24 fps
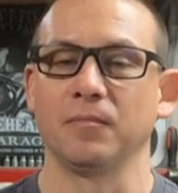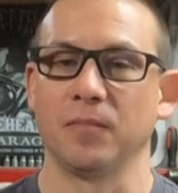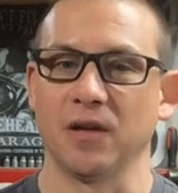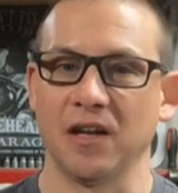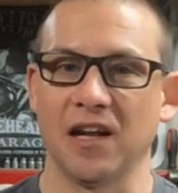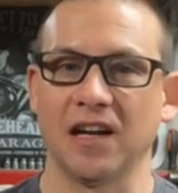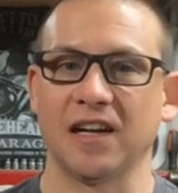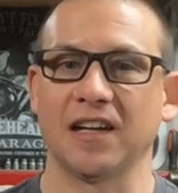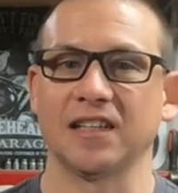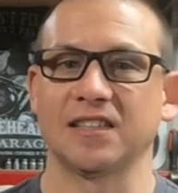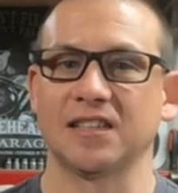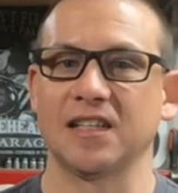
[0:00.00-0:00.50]
But
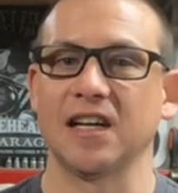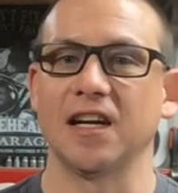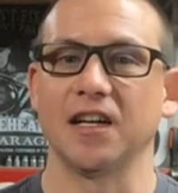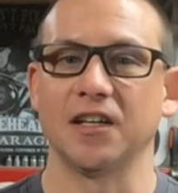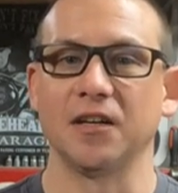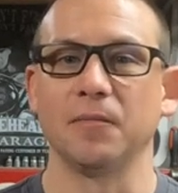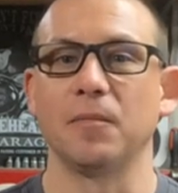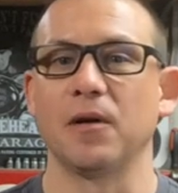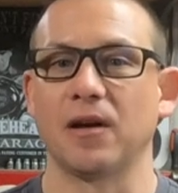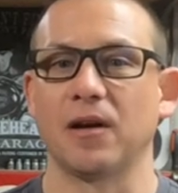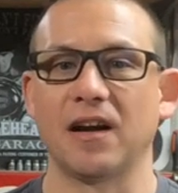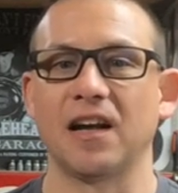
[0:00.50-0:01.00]
like I said,
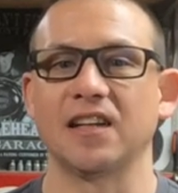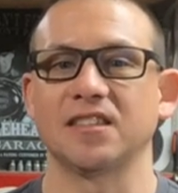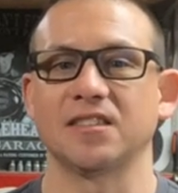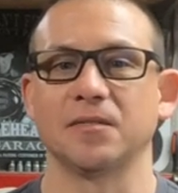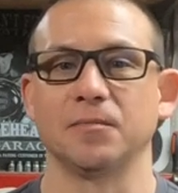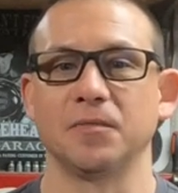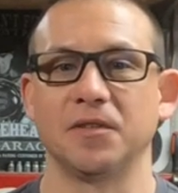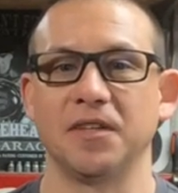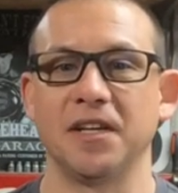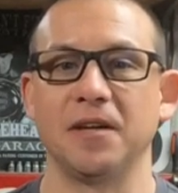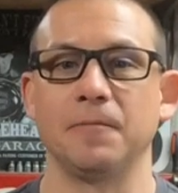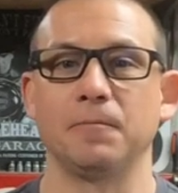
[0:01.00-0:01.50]
you better have
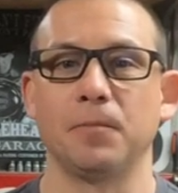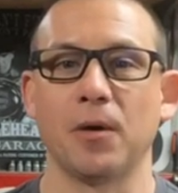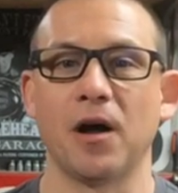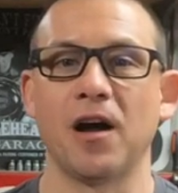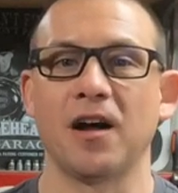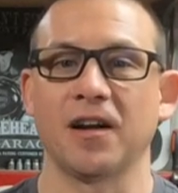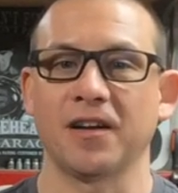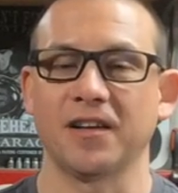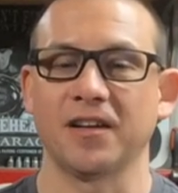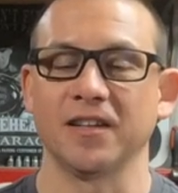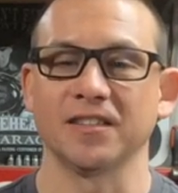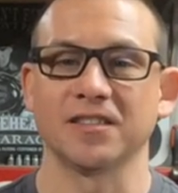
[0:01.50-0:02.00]
some deep
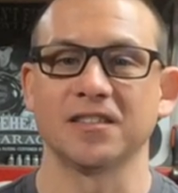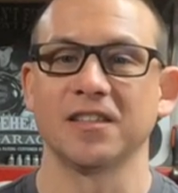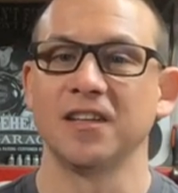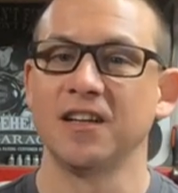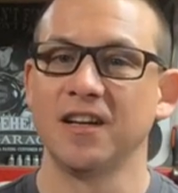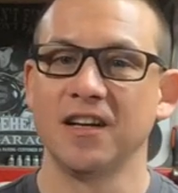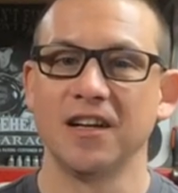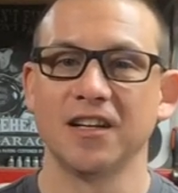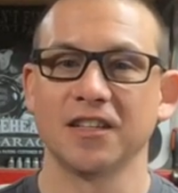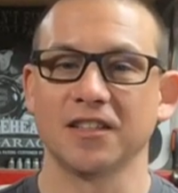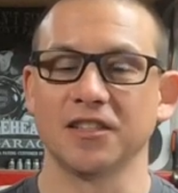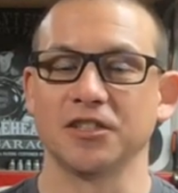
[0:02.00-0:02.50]
pockets,
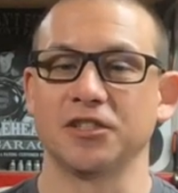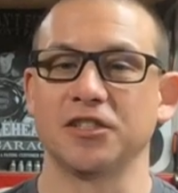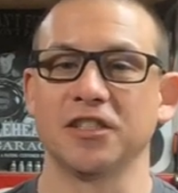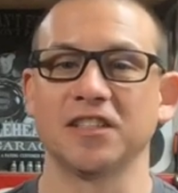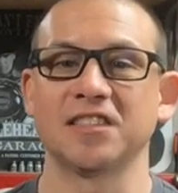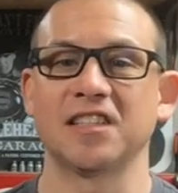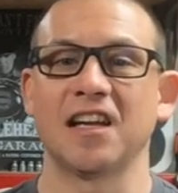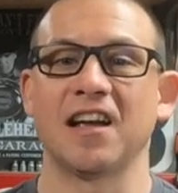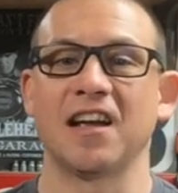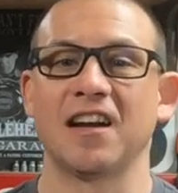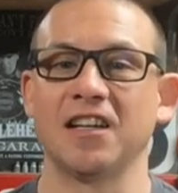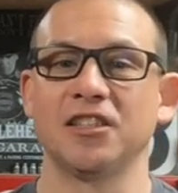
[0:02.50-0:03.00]
because
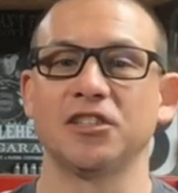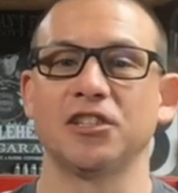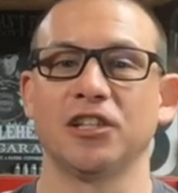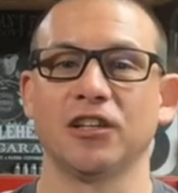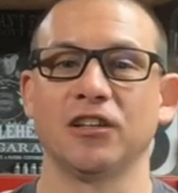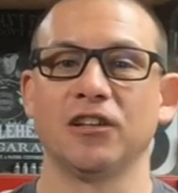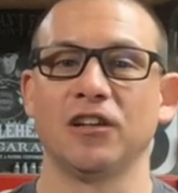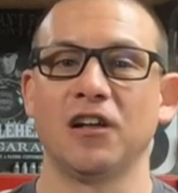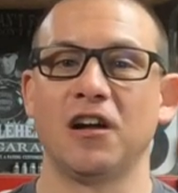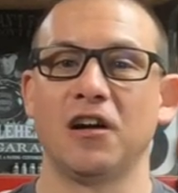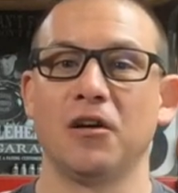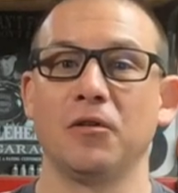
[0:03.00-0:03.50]
just that engine
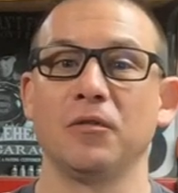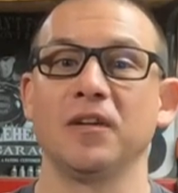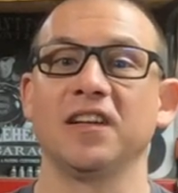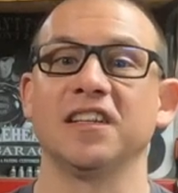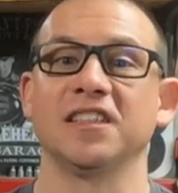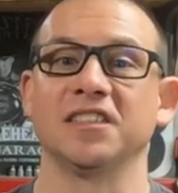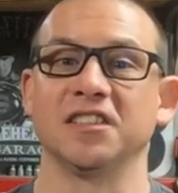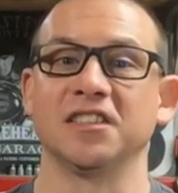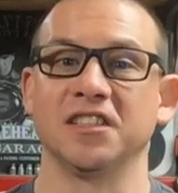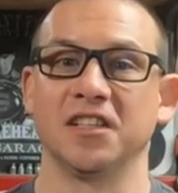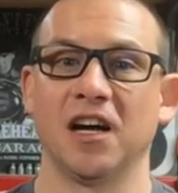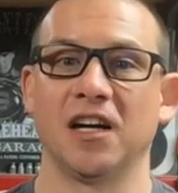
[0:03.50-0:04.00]
alone
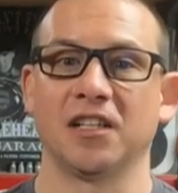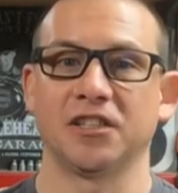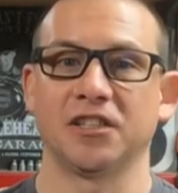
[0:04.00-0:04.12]
is not